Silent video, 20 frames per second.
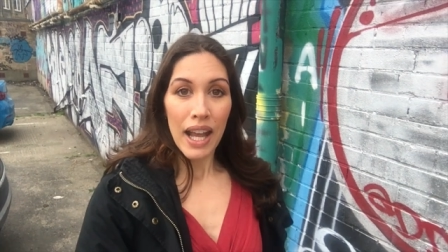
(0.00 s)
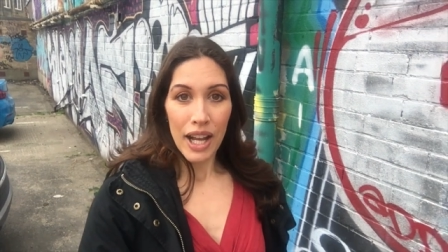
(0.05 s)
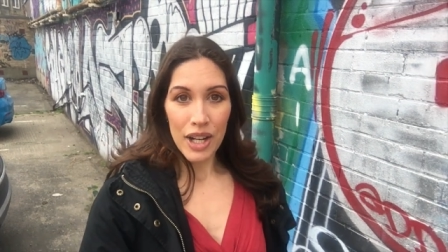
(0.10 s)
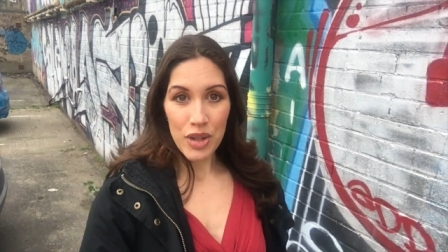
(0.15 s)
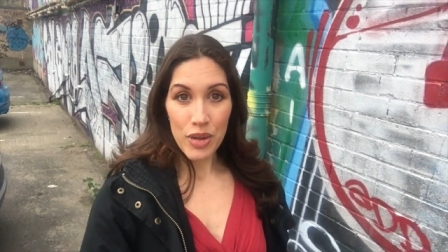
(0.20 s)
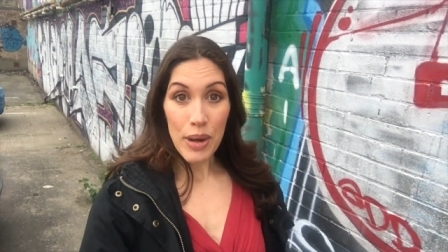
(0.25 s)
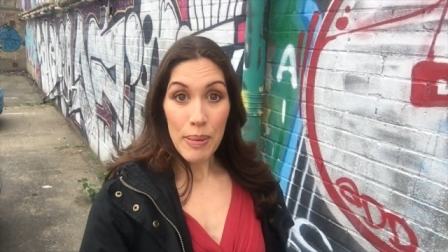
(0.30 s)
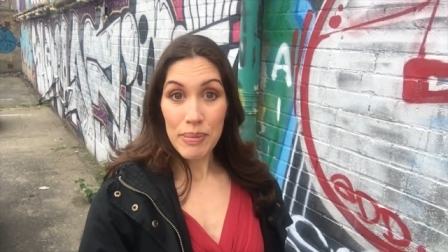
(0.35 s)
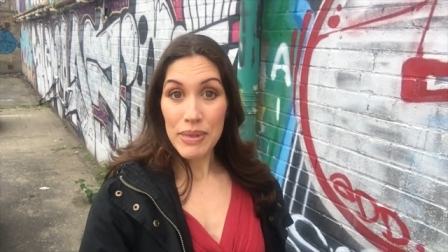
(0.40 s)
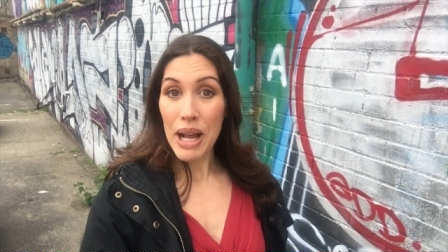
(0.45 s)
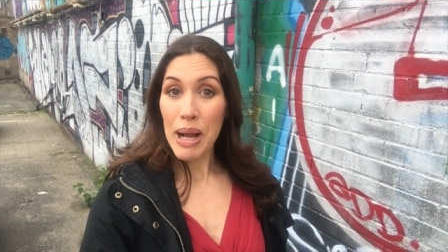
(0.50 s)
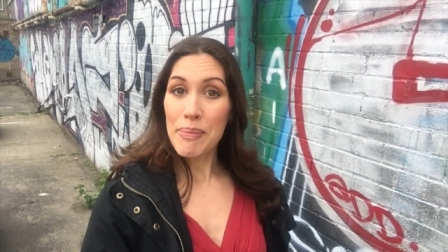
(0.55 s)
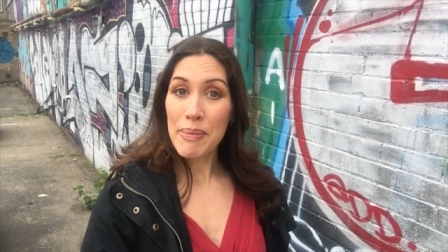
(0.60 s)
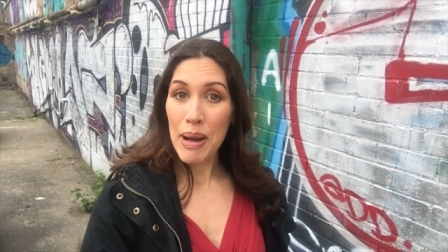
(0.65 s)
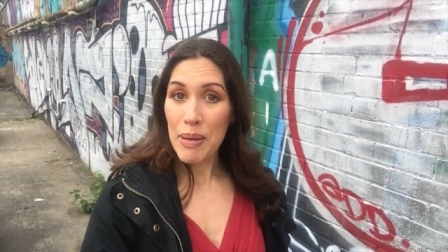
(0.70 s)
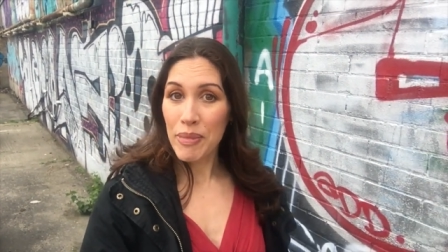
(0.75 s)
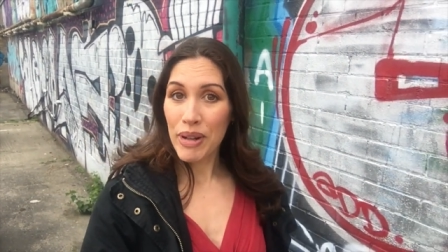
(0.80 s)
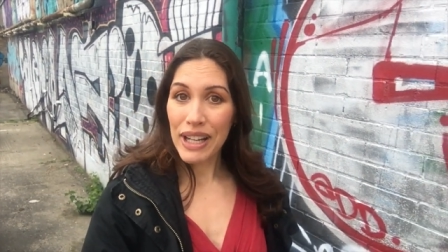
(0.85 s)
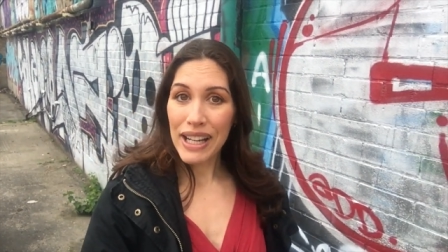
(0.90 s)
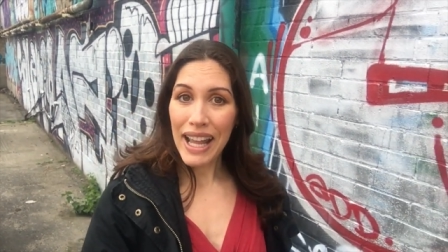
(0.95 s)
A trip down
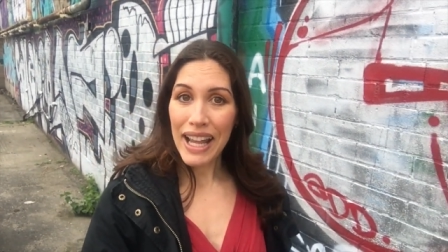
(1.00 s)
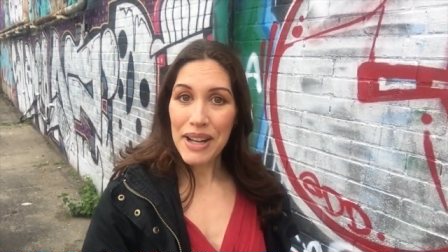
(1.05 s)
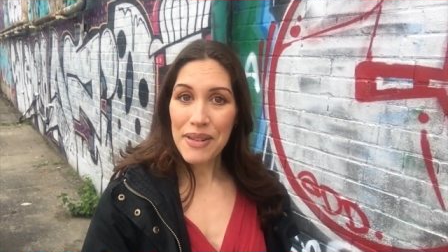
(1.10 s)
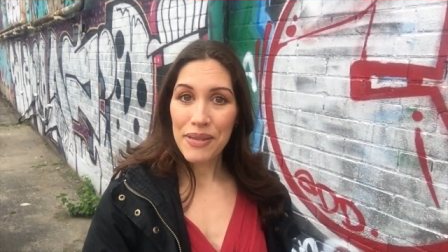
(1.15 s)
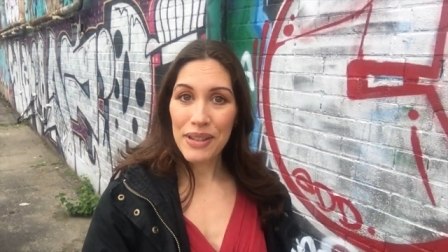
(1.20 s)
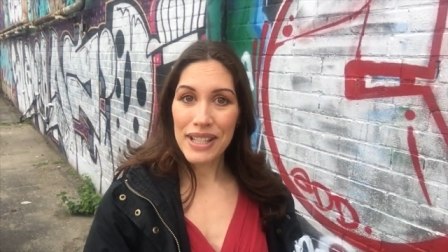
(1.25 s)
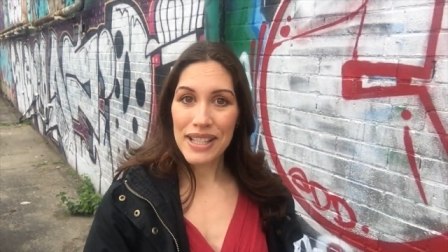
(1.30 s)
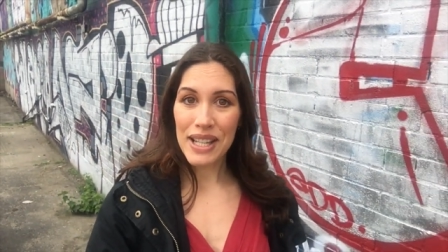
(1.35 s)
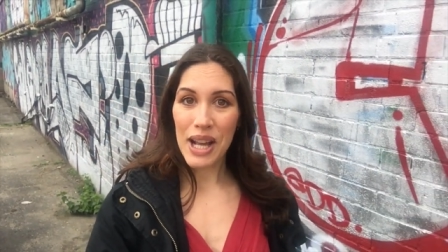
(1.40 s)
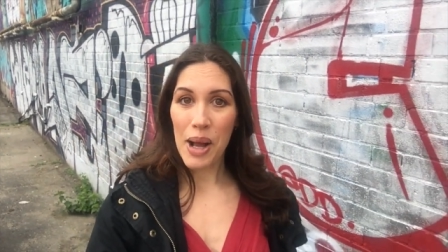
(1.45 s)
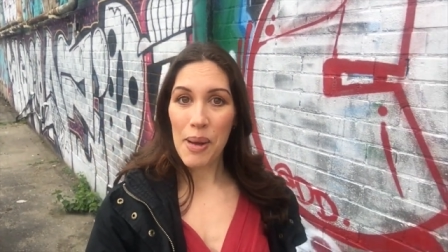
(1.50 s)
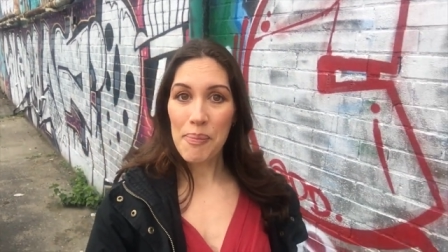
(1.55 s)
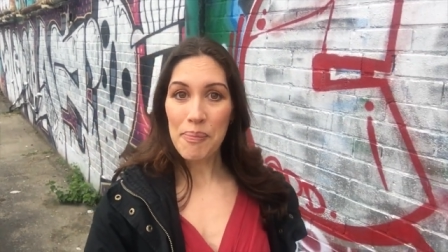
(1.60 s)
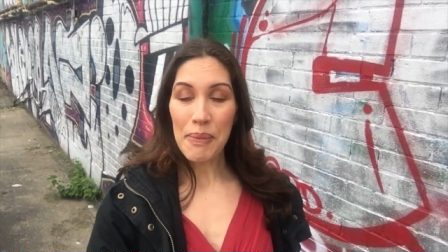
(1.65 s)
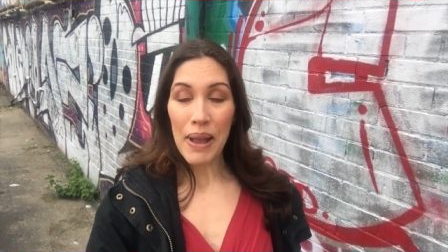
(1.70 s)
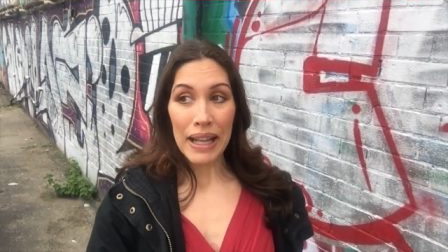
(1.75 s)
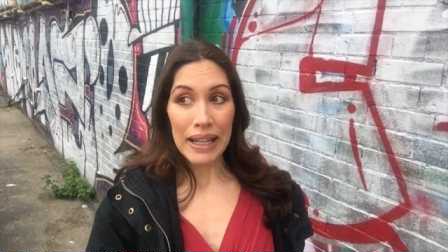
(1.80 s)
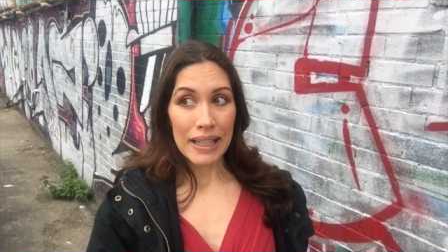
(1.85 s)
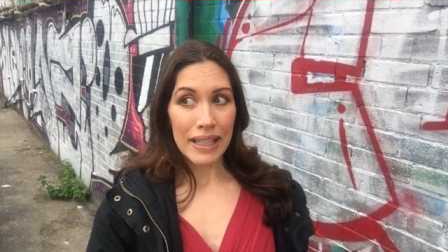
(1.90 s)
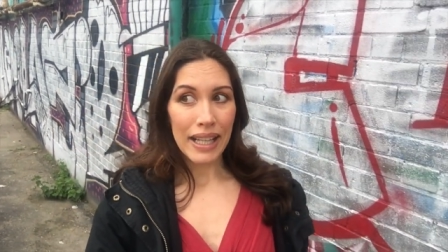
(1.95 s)
memory lane for some,
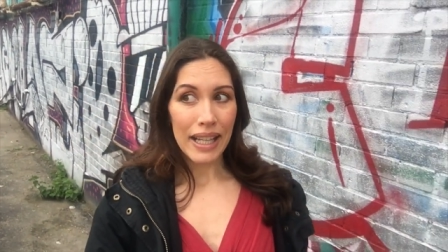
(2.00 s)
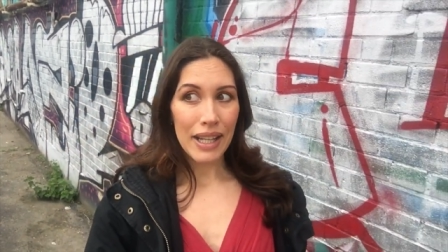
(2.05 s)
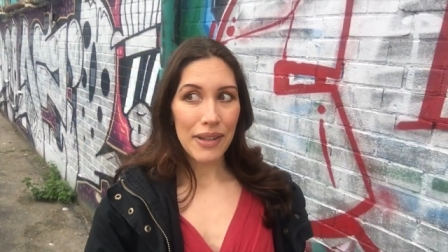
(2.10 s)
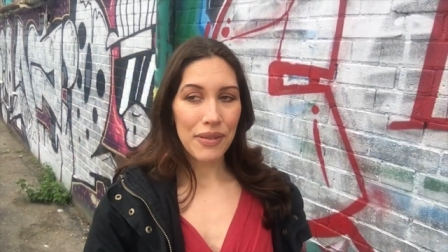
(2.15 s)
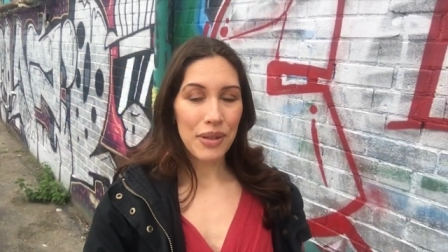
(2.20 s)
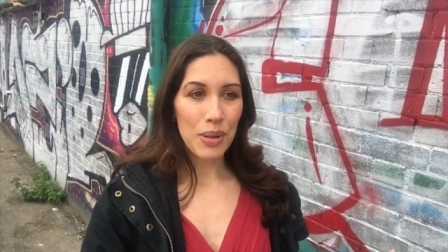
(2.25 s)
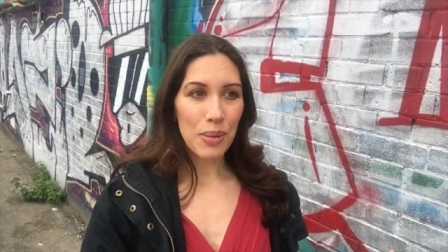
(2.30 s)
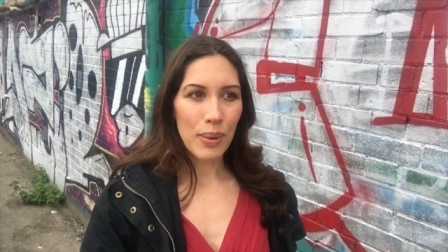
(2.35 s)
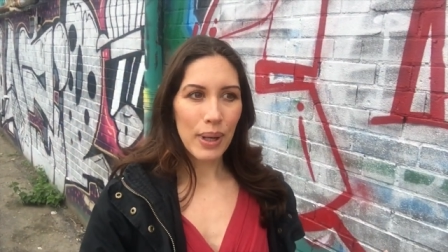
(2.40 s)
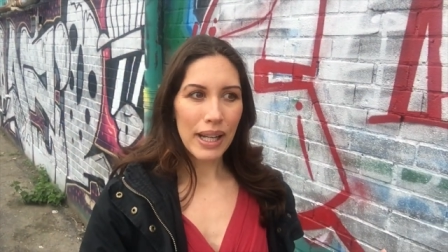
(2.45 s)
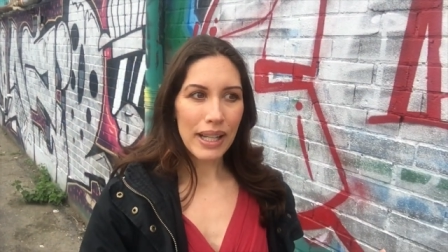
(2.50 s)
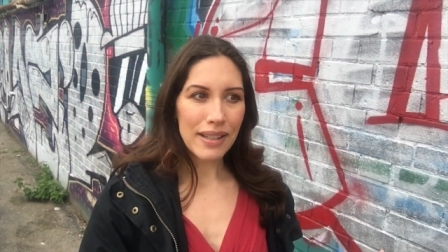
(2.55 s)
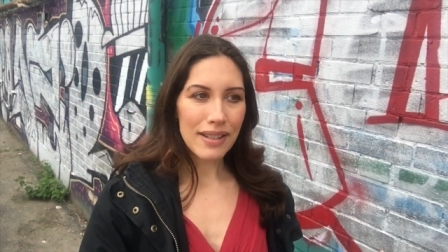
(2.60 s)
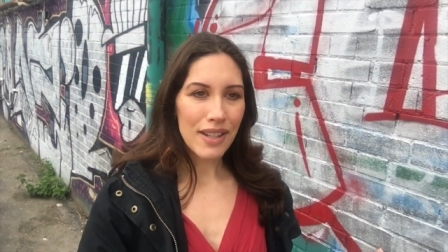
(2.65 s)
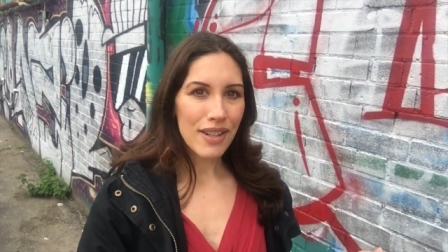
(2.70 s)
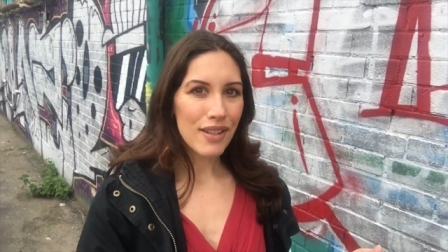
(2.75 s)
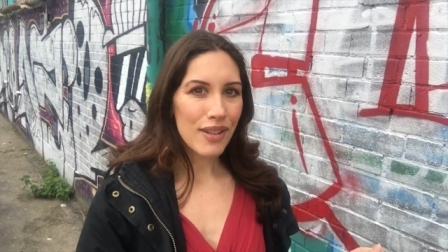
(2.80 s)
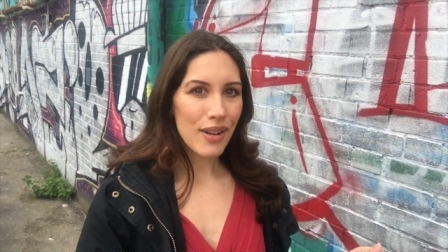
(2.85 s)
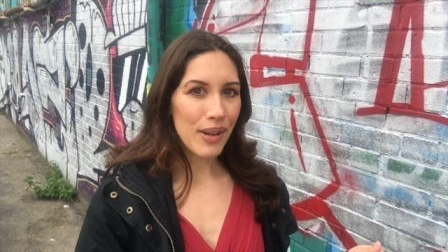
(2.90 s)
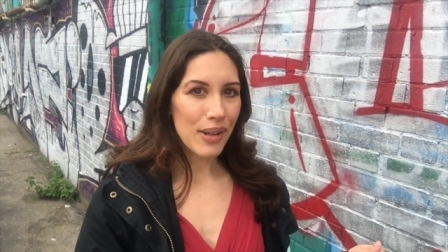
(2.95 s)
if you're willing to
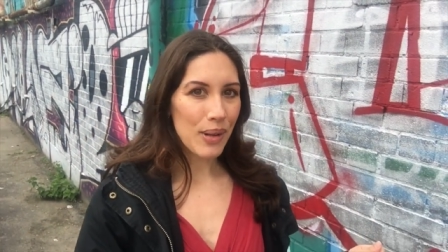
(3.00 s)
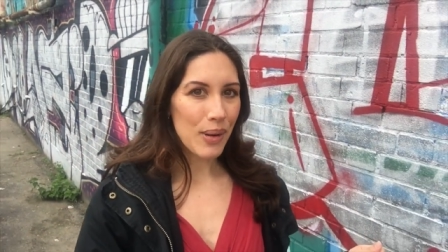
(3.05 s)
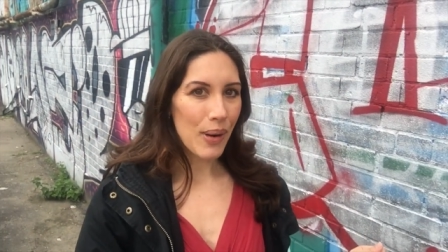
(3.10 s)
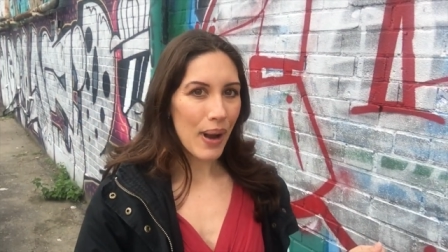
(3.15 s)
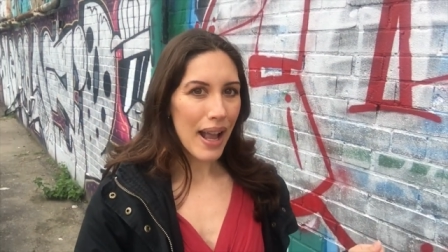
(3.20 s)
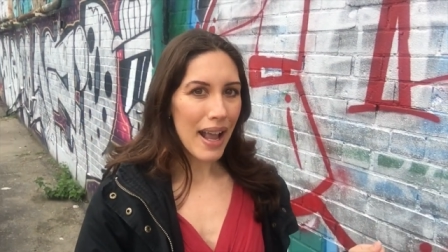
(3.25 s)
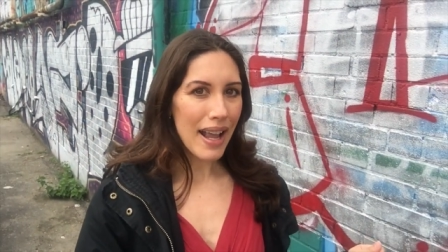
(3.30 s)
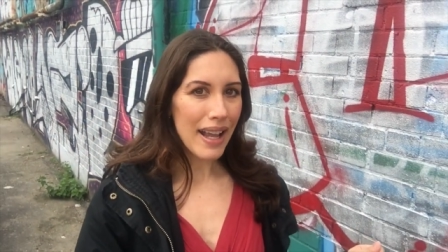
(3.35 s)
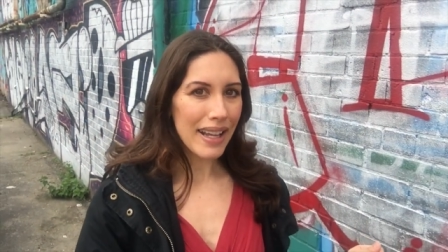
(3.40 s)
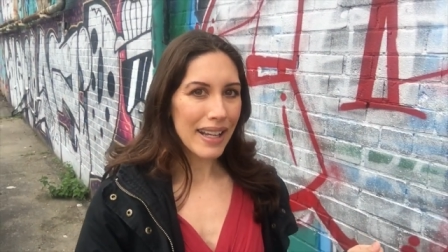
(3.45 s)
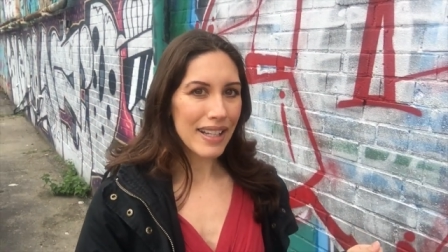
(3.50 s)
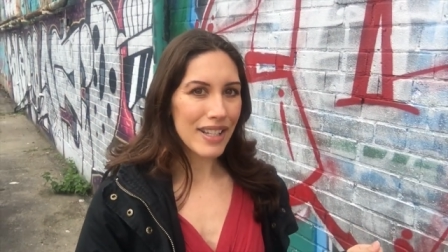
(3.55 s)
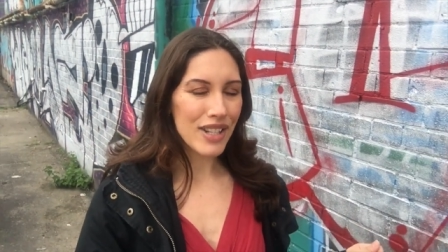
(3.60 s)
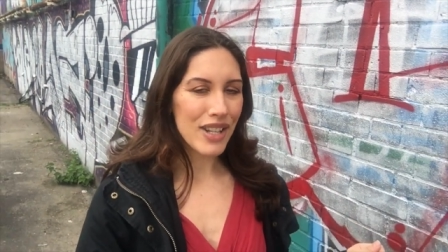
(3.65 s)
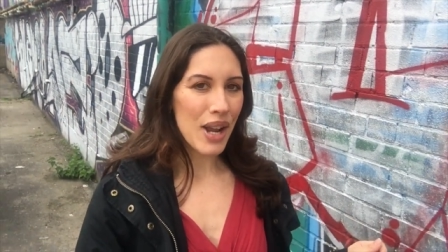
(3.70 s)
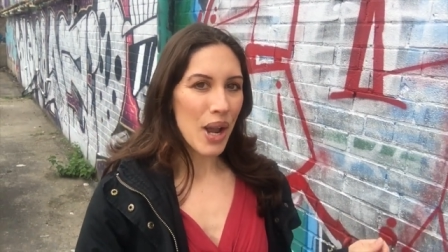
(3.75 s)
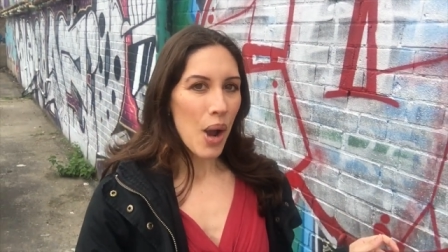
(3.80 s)
show your age,